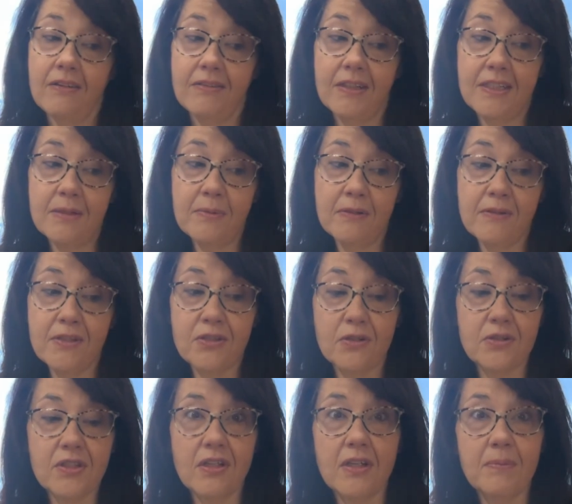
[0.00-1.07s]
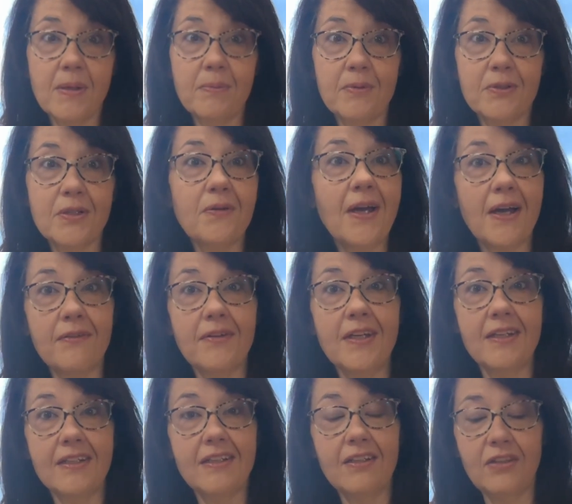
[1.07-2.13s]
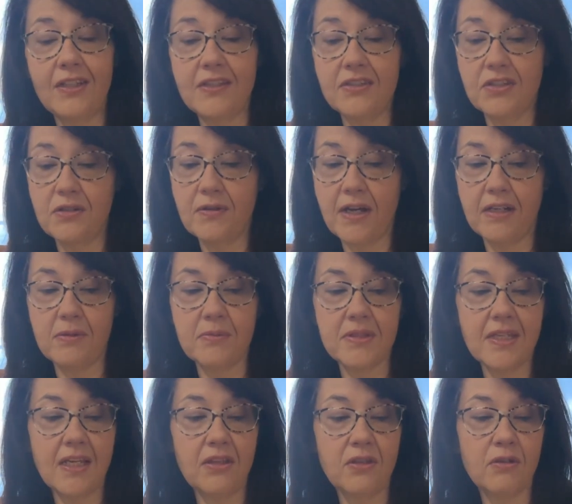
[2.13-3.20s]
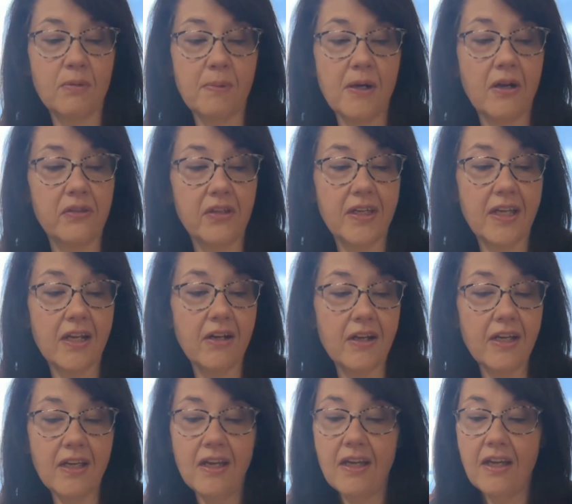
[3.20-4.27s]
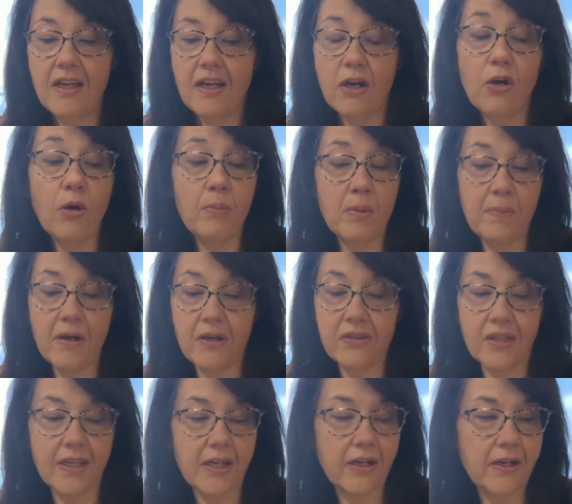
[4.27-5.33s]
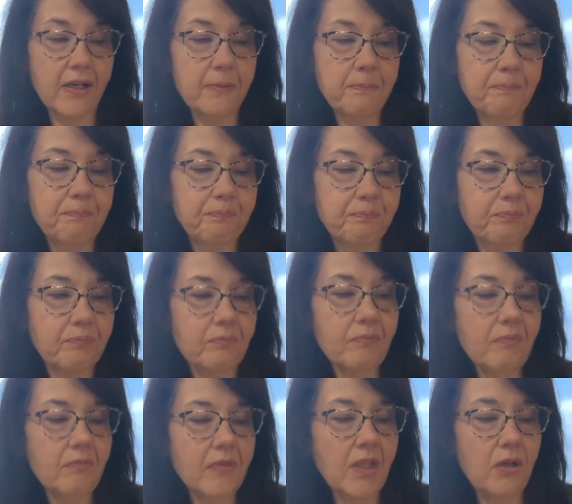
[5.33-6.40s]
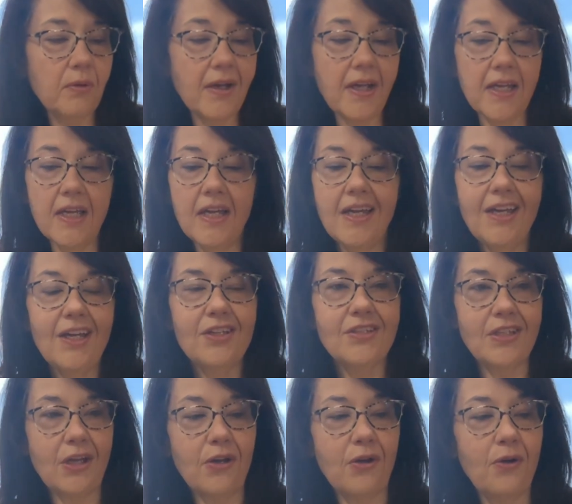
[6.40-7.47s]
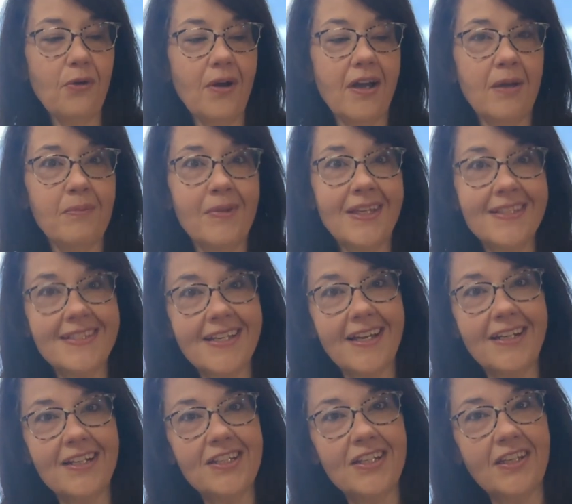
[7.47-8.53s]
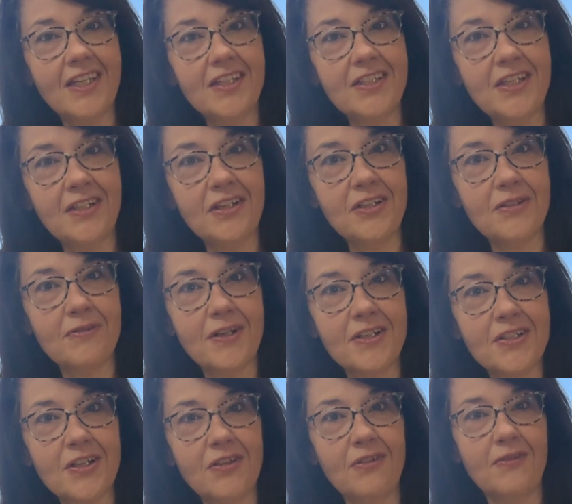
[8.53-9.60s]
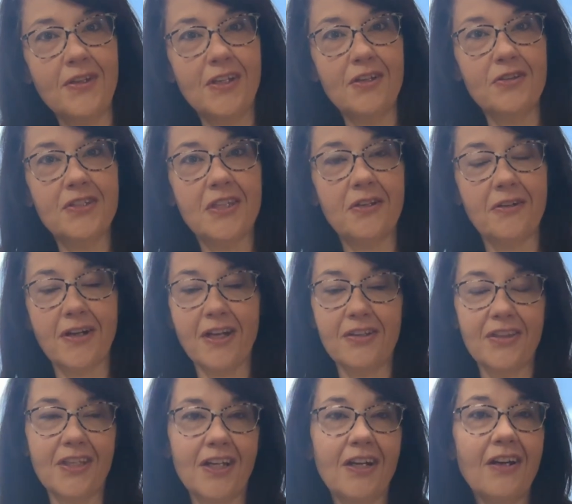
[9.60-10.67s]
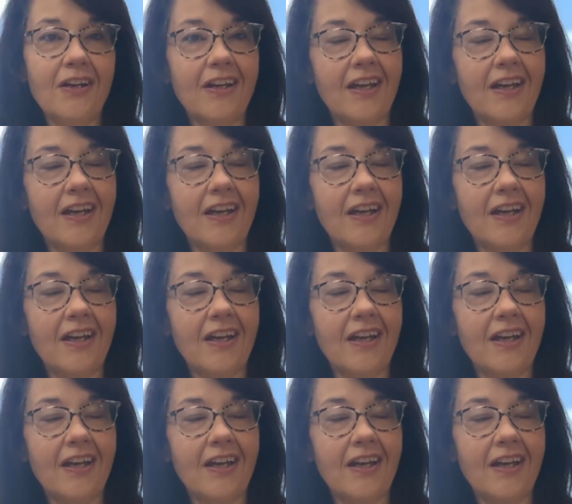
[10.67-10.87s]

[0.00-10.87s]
When I did my research, a lot of people do have these 2 items in their apothecary, home apothecary. All right, so I'm excited to continue to watch all the videos that are out there.